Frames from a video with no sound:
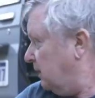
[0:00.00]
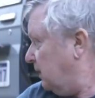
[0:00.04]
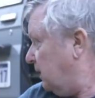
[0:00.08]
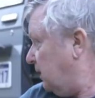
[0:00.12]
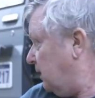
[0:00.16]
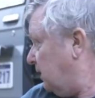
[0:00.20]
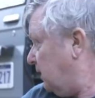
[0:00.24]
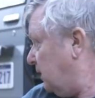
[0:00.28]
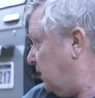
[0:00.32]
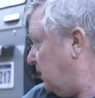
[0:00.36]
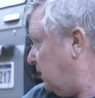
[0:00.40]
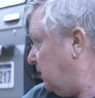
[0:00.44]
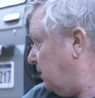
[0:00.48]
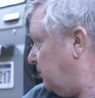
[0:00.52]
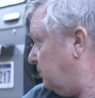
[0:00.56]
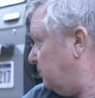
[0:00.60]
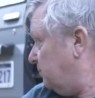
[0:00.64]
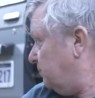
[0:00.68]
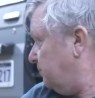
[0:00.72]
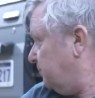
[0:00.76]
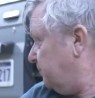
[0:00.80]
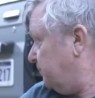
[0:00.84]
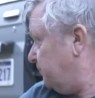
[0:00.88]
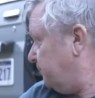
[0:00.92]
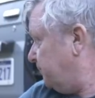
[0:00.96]

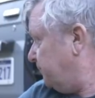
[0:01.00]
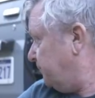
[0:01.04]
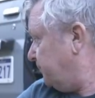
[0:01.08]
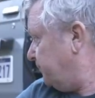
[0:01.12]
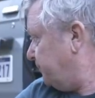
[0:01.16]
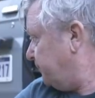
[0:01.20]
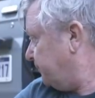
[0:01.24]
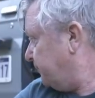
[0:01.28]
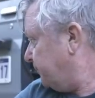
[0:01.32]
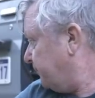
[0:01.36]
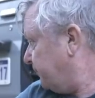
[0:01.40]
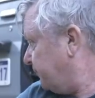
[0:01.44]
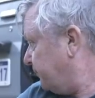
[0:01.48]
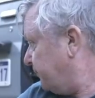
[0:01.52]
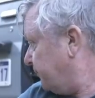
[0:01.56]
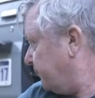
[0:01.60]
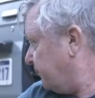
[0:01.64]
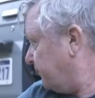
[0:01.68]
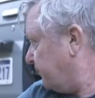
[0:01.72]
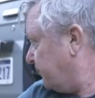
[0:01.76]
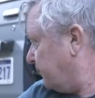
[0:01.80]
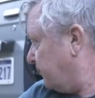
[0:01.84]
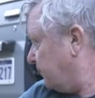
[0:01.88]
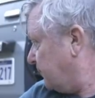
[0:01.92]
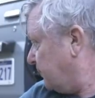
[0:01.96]
Even
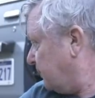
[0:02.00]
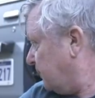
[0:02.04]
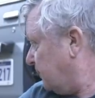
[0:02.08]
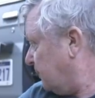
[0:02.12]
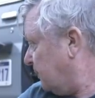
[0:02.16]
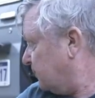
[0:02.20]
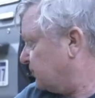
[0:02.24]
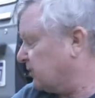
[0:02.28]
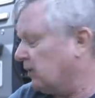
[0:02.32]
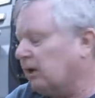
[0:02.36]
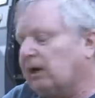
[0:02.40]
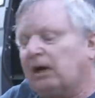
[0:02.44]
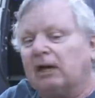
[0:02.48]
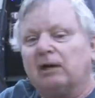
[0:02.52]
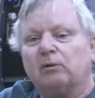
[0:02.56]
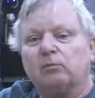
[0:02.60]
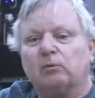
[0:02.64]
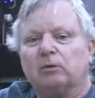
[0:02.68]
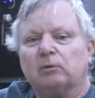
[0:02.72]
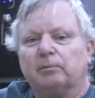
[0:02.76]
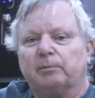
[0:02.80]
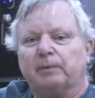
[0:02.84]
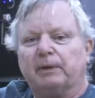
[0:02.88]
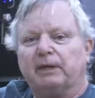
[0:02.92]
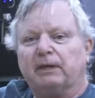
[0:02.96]

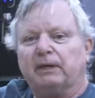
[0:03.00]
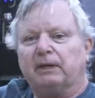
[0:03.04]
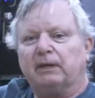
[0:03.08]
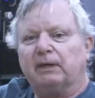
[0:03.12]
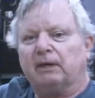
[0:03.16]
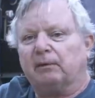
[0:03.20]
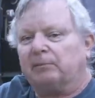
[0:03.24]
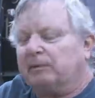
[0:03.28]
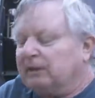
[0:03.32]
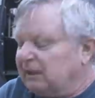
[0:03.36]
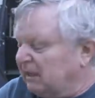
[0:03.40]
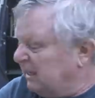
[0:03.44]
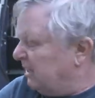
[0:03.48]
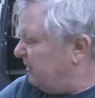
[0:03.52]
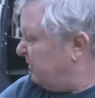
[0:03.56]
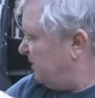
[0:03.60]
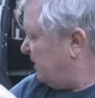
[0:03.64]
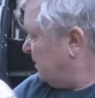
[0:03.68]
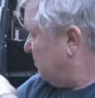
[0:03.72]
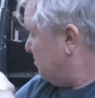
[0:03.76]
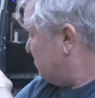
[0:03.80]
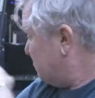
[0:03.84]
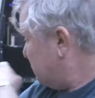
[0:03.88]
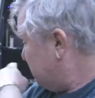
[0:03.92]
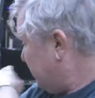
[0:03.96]

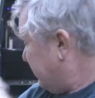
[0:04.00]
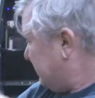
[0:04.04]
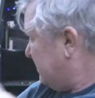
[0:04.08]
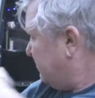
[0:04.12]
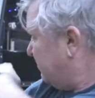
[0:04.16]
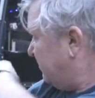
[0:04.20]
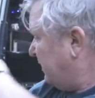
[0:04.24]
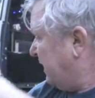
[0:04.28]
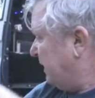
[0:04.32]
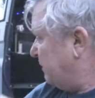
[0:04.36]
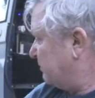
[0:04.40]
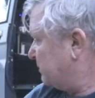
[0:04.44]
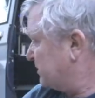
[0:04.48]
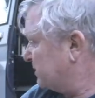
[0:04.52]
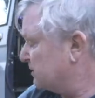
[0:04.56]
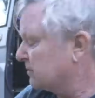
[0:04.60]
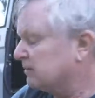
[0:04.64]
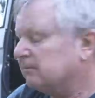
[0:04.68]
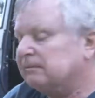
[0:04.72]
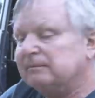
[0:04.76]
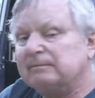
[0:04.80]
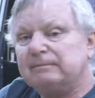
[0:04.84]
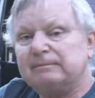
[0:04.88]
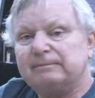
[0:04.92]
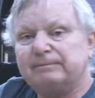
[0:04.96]
the mud flaps.
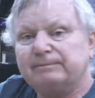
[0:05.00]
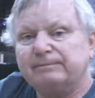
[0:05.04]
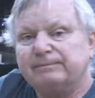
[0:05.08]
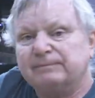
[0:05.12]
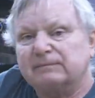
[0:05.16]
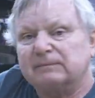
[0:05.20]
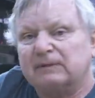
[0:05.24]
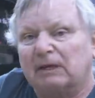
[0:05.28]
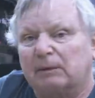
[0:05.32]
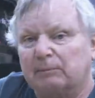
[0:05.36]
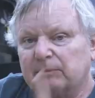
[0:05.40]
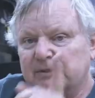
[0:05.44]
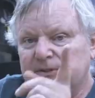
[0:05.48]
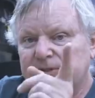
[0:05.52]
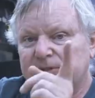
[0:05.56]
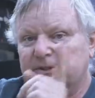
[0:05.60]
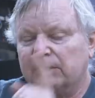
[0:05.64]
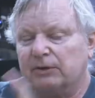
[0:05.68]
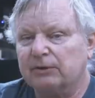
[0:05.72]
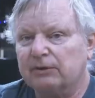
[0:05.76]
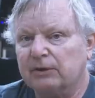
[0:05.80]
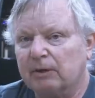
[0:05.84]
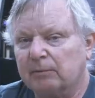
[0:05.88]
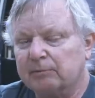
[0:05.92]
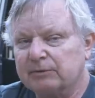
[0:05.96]
I'm
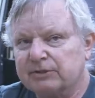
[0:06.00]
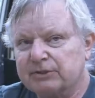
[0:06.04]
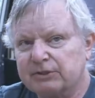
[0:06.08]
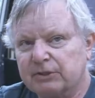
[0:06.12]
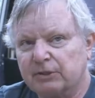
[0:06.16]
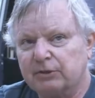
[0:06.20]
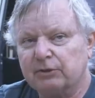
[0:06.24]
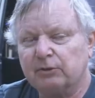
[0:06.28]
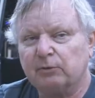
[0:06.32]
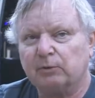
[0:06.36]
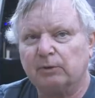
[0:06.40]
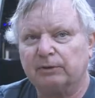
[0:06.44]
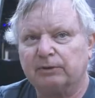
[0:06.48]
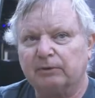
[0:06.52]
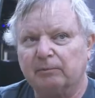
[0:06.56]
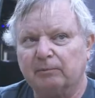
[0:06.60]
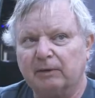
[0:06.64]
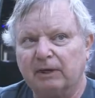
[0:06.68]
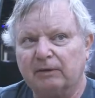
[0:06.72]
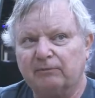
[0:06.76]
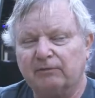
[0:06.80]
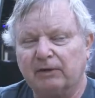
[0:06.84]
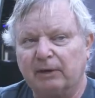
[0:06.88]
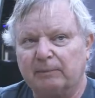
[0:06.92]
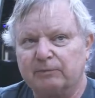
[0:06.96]
gonna show you what the
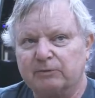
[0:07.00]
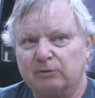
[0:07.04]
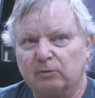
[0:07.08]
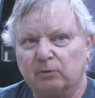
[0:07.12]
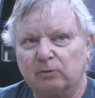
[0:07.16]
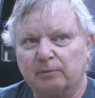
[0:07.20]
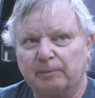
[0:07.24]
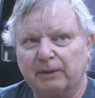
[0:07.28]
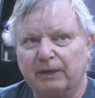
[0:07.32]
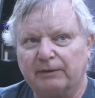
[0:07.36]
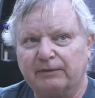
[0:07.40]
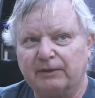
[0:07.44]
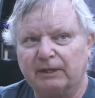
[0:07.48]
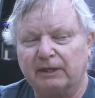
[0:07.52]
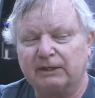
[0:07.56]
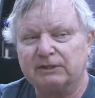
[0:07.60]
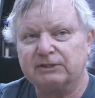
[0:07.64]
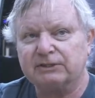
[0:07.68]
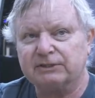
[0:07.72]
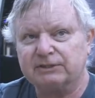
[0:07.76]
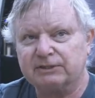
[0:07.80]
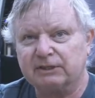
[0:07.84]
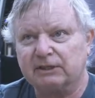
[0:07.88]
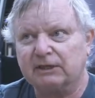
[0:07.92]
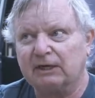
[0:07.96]
mud flaps are all about. There
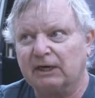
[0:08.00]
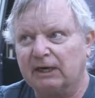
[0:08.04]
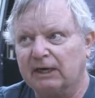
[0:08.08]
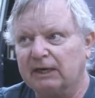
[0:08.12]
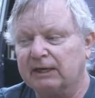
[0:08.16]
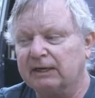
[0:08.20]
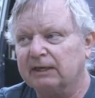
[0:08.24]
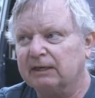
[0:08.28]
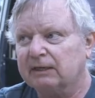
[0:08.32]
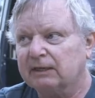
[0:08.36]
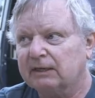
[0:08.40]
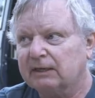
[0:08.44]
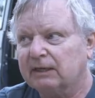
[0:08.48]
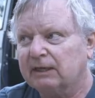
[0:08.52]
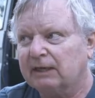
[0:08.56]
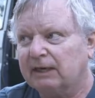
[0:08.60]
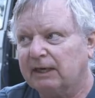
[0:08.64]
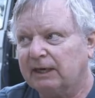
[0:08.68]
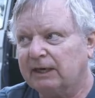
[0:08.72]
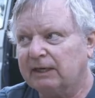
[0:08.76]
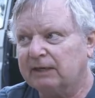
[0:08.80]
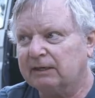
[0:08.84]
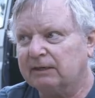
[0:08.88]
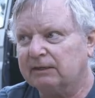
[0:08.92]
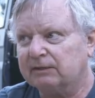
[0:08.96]
actually is a guy
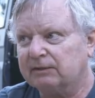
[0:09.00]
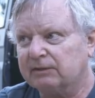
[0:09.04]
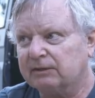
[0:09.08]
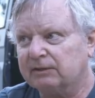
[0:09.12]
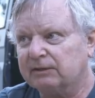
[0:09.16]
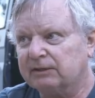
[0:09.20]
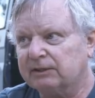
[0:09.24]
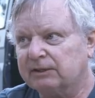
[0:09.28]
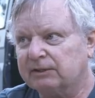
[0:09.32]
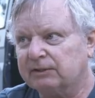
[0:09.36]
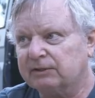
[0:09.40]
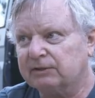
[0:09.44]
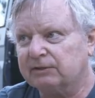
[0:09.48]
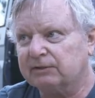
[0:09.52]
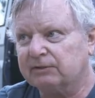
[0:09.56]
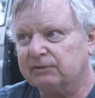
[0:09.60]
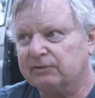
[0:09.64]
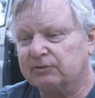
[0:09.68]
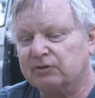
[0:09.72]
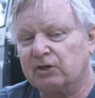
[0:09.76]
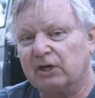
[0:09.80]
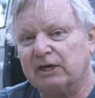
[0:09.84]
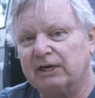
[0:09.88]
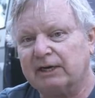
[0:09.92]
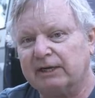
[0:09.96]
in
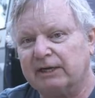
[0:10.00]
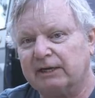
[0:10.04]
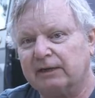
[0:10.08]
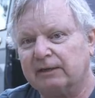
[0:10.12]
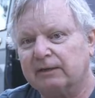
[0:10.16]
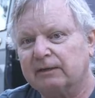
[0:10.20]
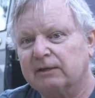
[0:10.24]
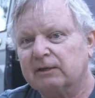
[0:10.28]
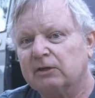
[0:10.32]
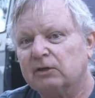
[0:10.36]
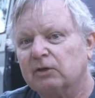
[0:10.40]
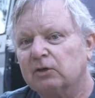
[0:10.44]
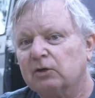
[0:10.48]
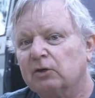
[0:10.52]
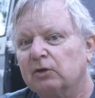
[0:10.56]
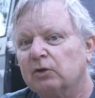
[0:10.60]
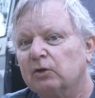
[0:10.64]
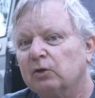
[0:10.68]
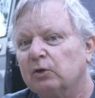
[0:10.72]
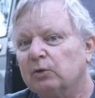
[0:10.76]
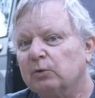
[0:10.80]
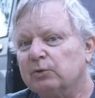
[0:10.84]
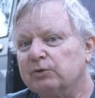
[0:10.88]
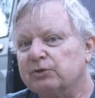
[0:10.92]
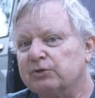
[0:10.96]
Trailia
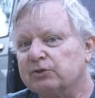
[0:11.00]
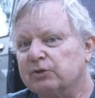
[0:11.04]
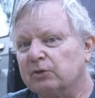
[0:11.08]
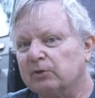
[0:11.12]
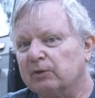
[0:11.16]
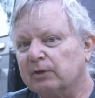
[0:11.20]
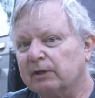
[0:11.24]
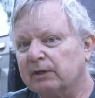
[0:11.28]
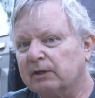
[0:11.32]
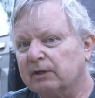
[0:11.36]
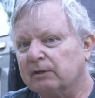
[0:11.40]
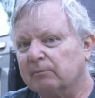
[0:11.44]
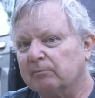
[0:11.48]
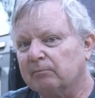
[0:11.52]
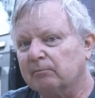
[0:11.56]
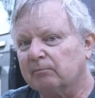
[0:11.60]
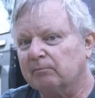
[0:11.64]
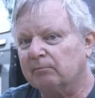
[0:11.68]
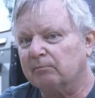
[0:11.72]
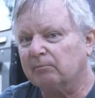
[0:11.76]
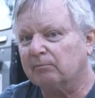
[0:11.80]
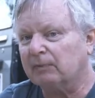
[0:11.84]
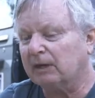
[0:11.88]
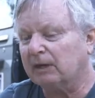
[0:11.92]
who's doing